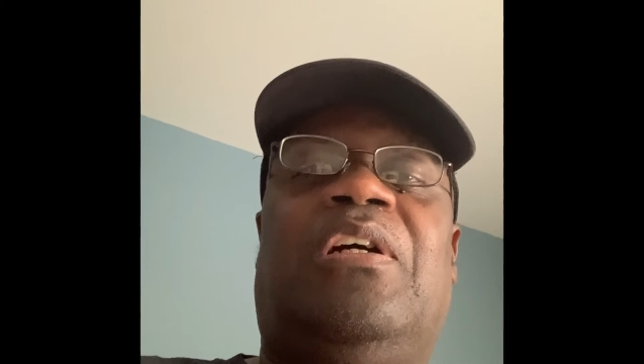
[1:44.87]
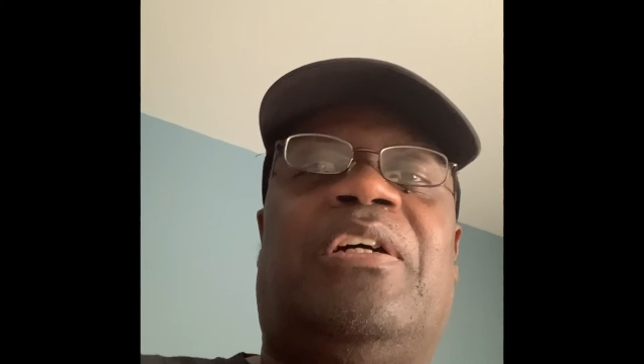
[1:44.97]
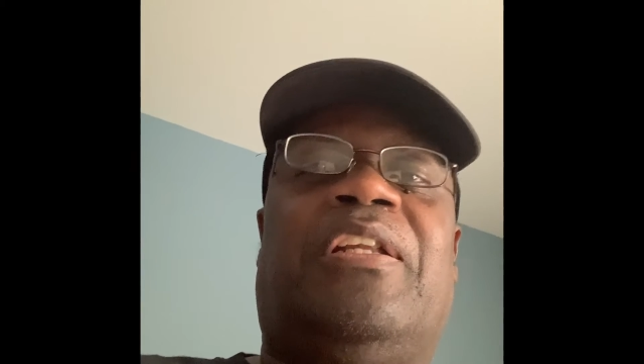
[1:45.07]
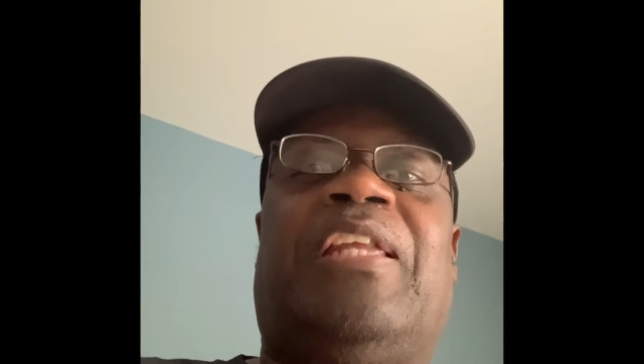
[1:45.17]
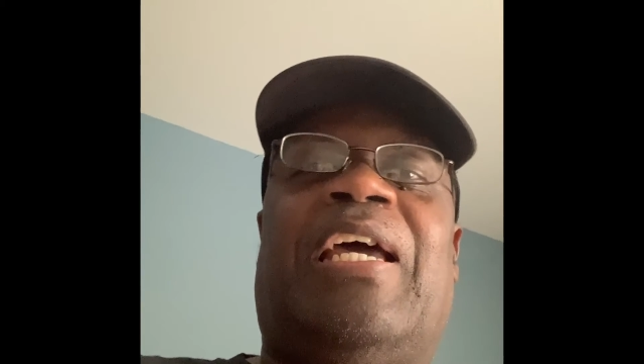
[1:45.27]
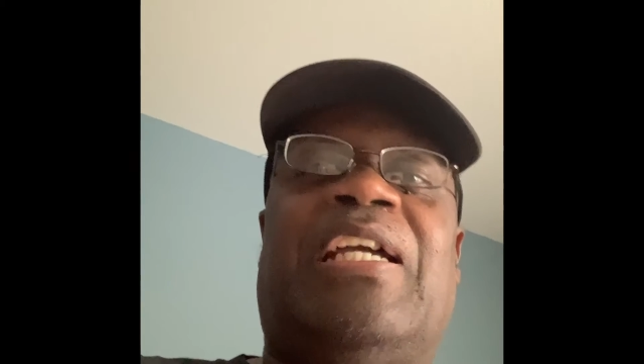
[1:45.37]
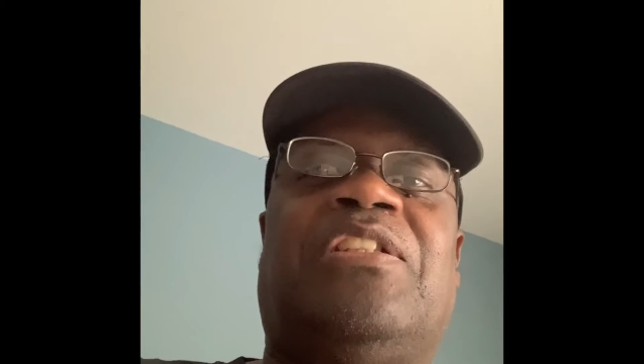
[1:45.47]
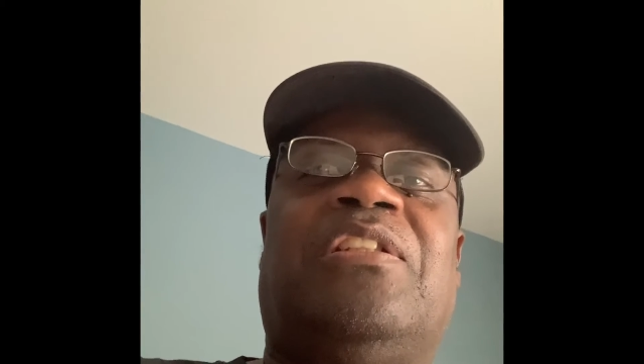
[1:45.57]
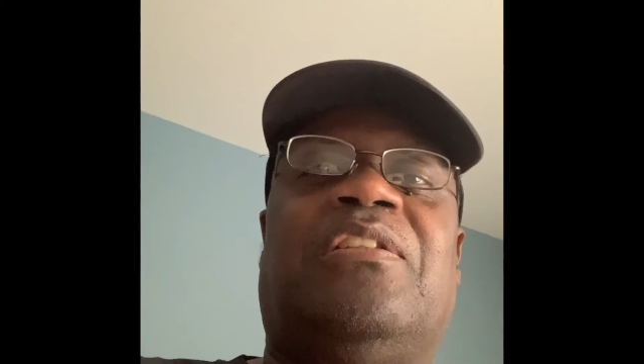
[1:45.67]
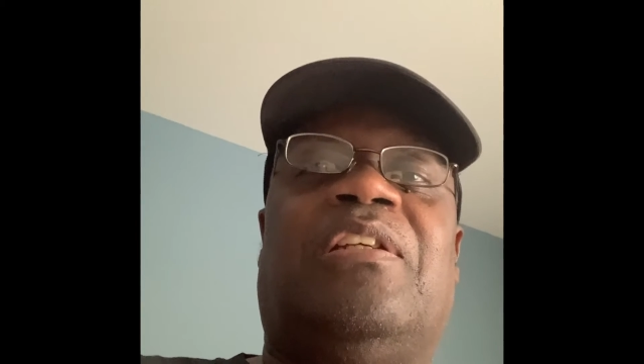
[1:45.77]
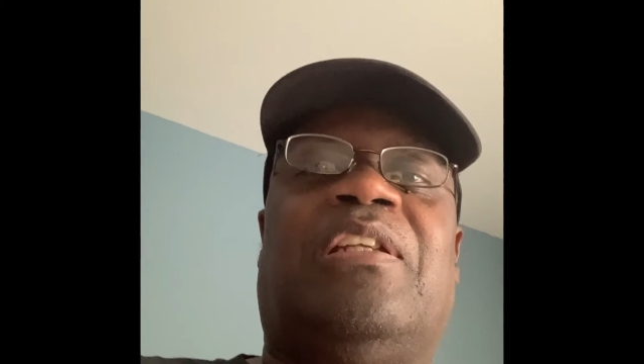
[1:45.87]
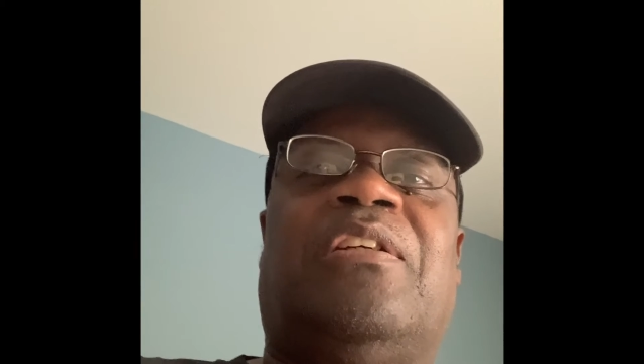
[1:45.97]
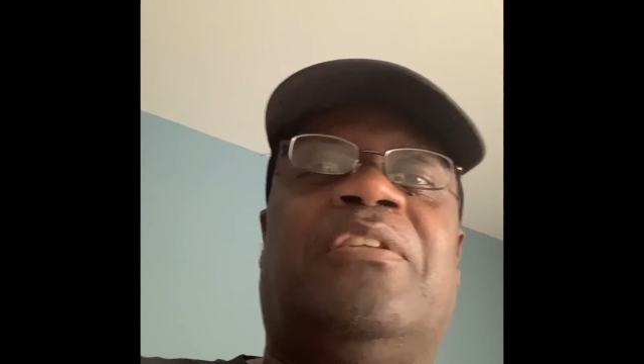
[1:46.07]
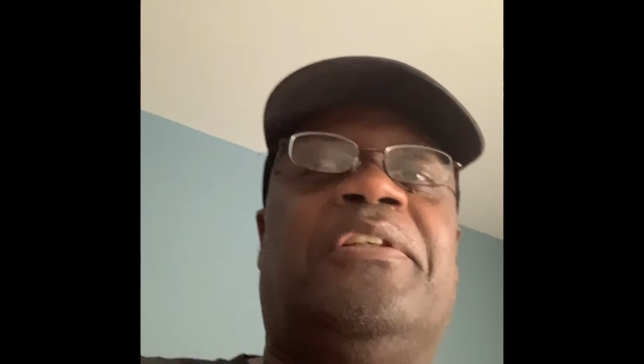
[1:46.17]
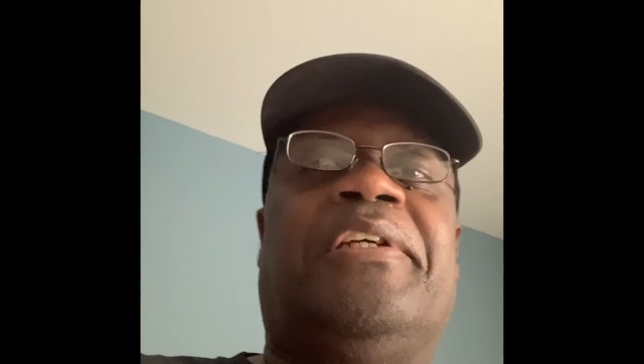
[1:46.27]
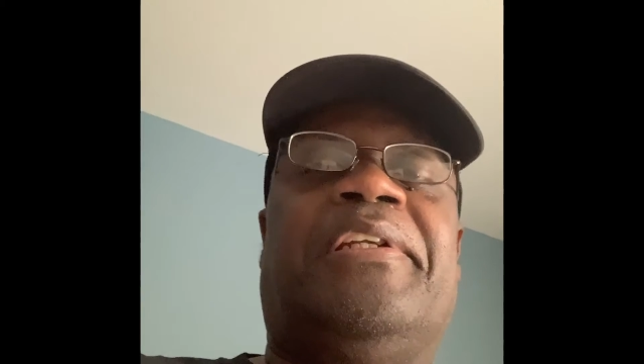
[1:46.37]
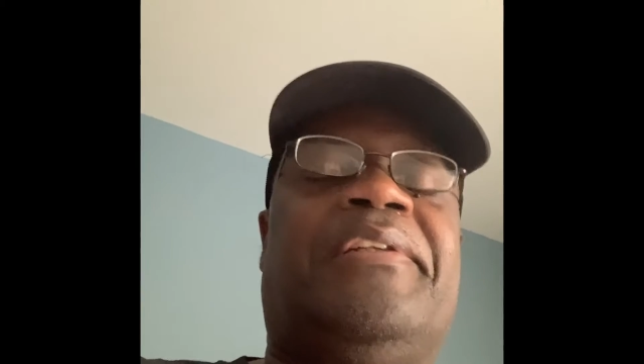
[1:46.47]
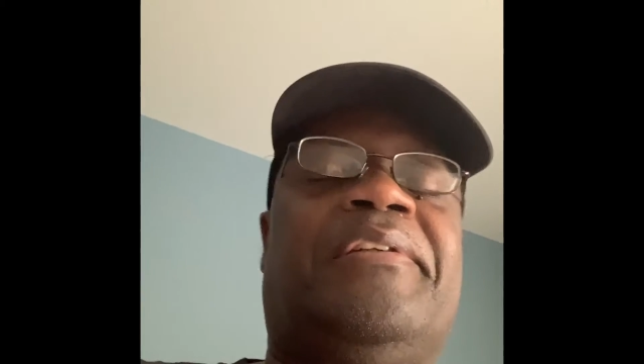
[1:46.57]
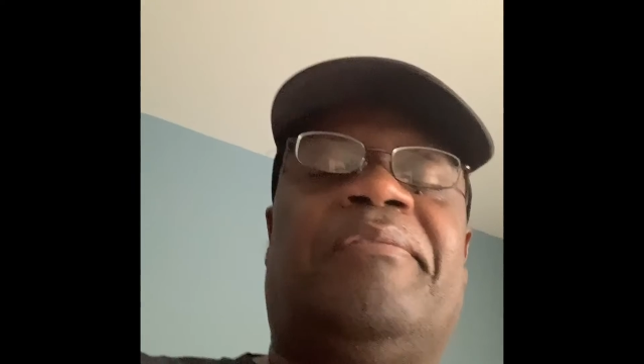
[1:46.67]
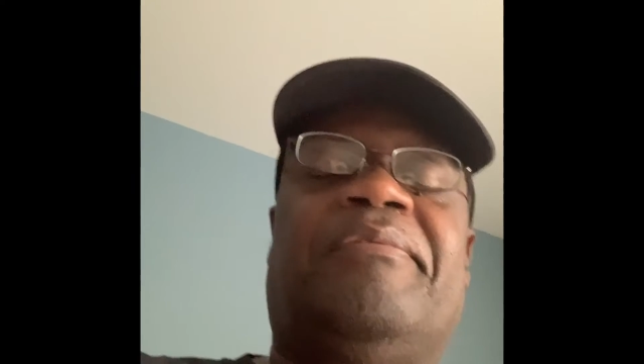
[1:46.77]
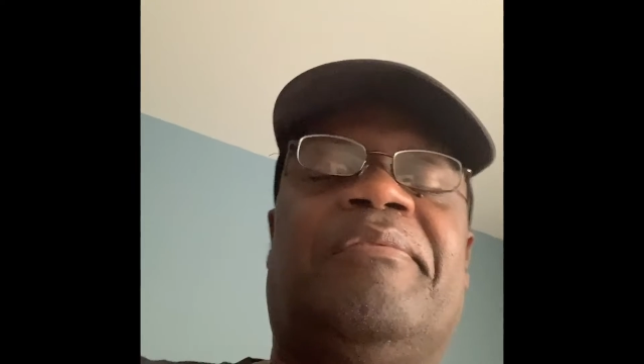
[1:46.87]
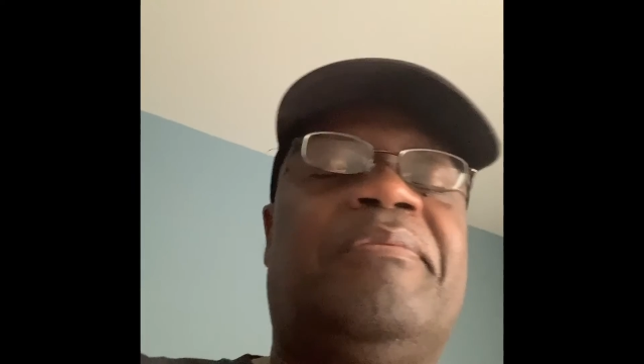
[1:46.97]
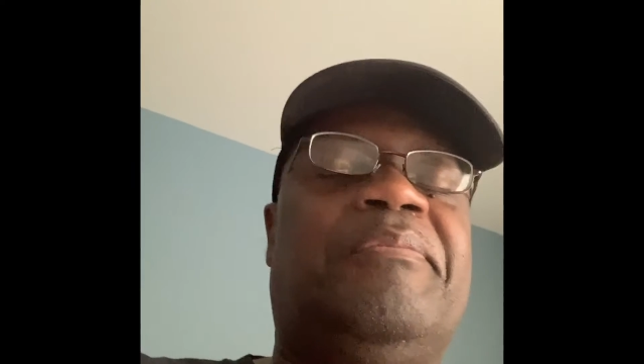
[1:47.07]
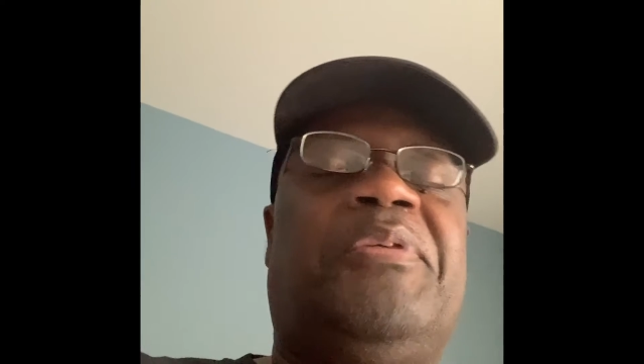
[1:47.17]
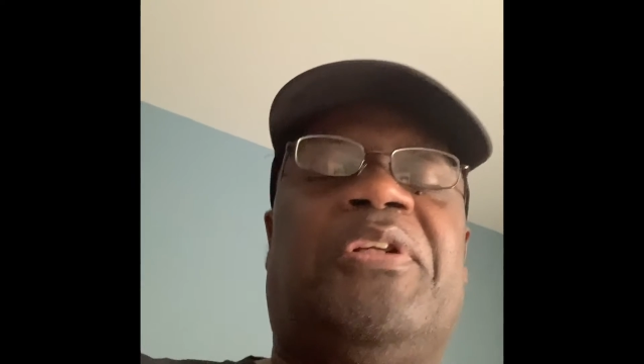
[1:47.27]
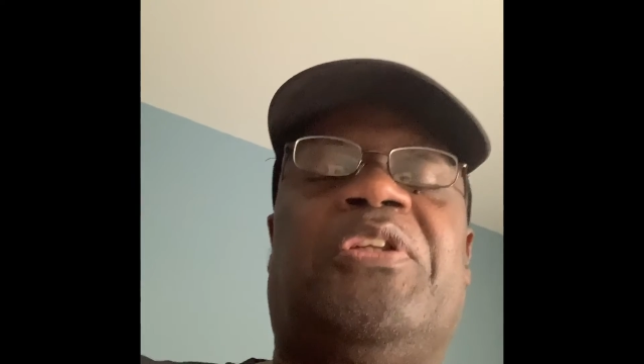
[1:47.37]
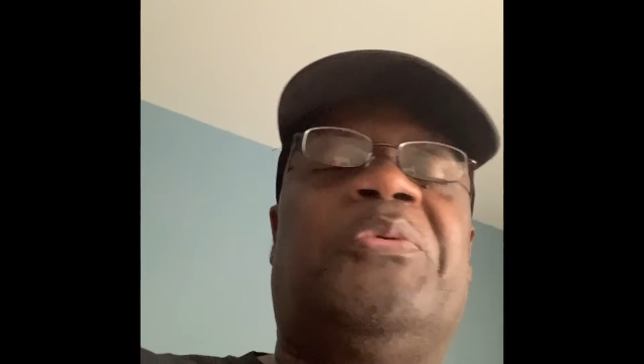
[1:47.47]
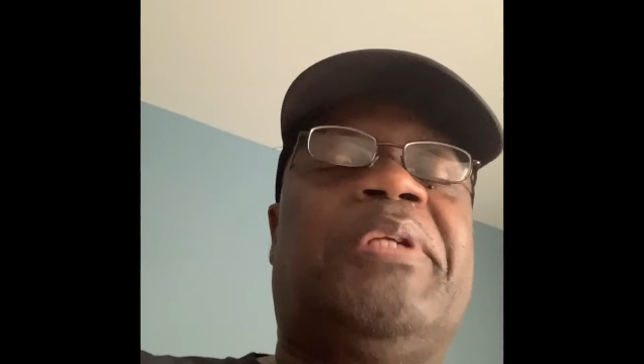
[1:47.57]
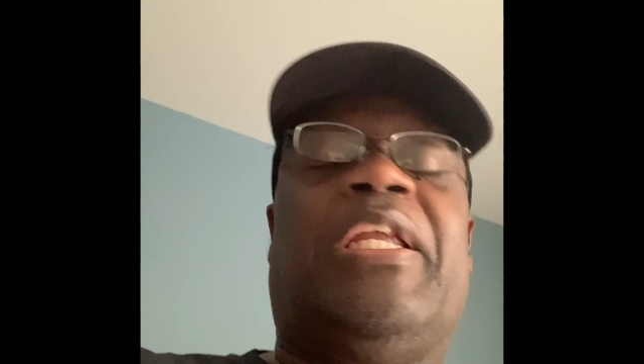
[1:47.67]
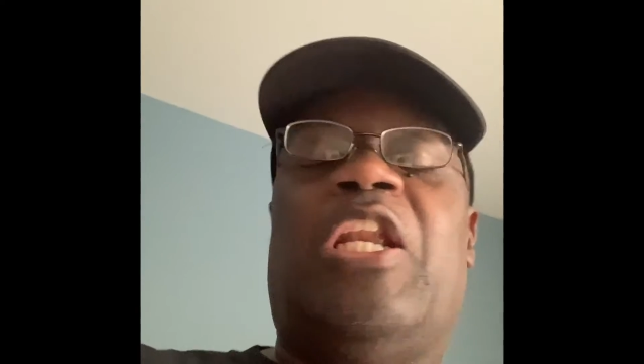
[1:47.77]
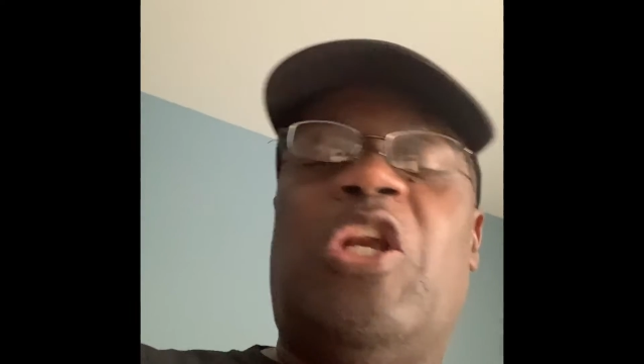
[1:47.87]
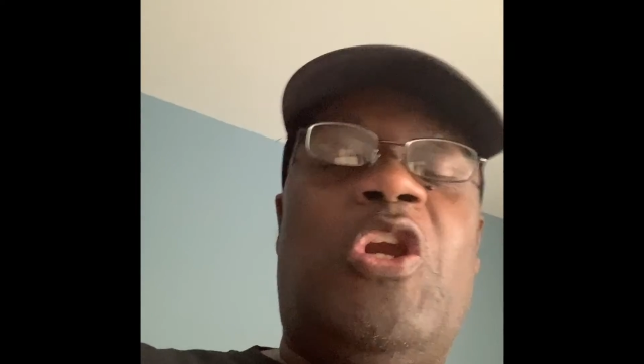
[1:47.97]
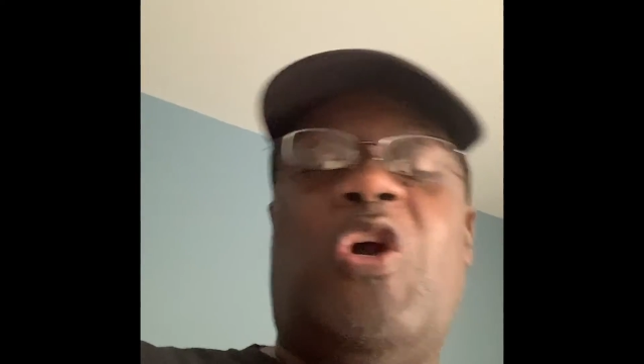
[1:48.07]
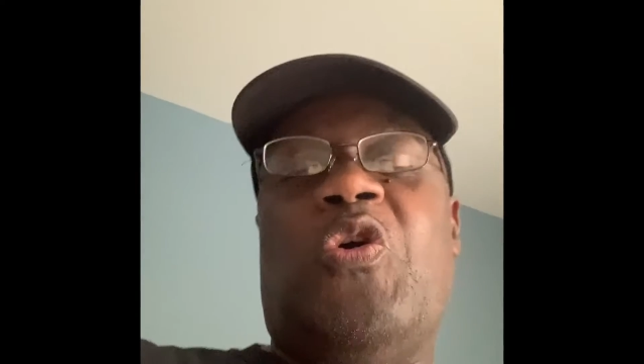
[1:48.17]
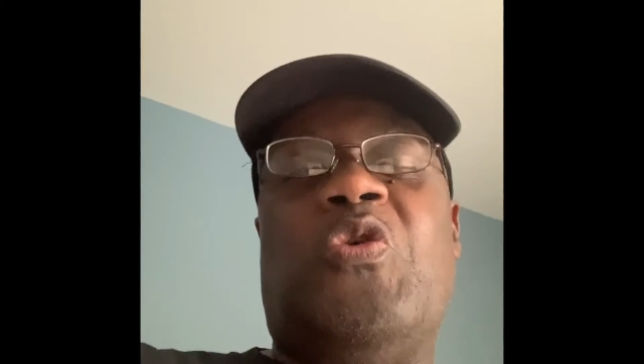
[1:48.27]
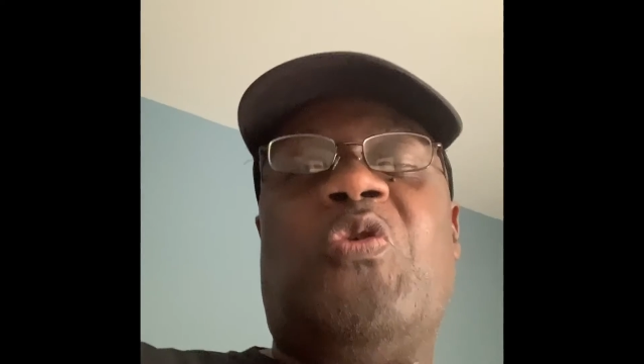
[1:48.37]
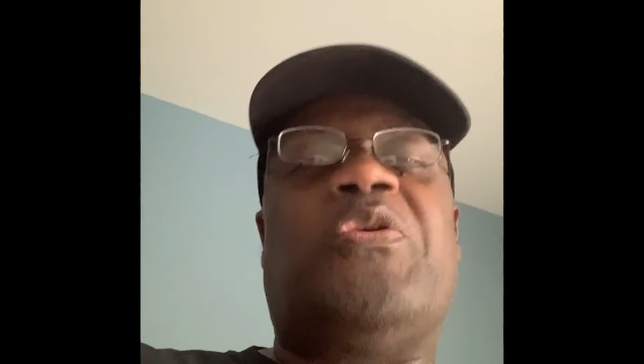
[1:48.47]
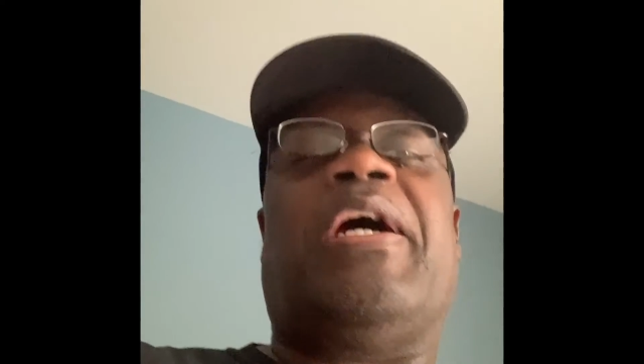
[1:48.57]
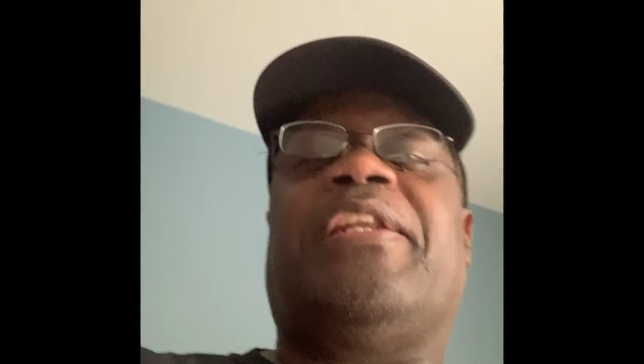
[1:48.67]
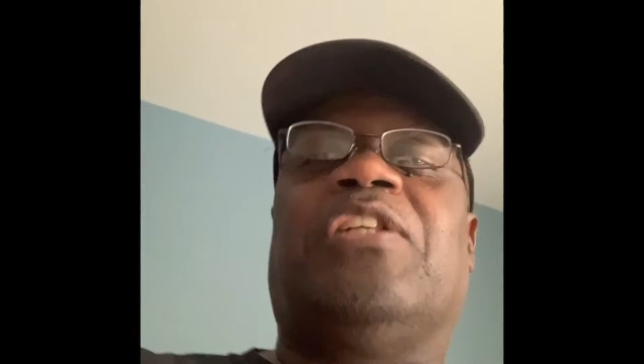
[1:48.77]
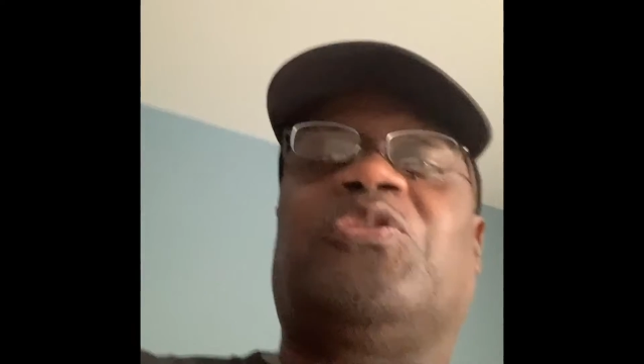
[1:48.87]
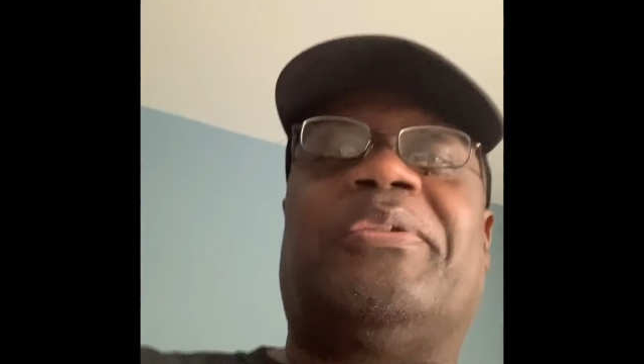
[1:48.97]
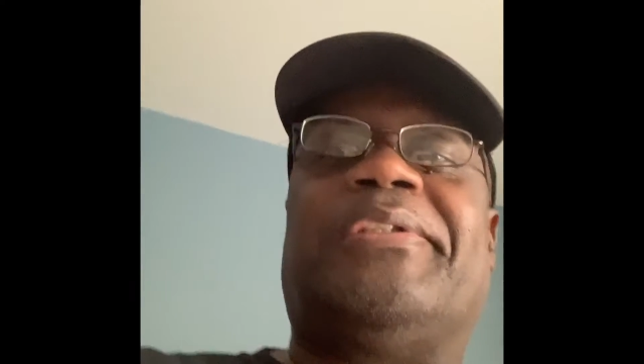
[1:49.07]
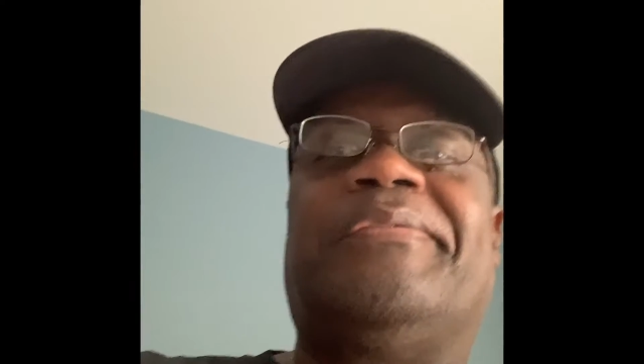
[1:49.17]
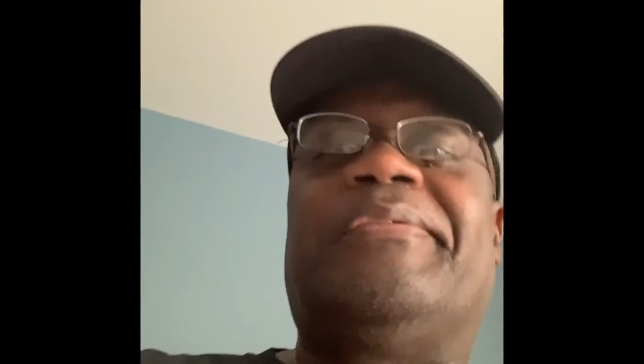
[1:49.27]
unattach it and unhook it and put a new one in. No, not this one.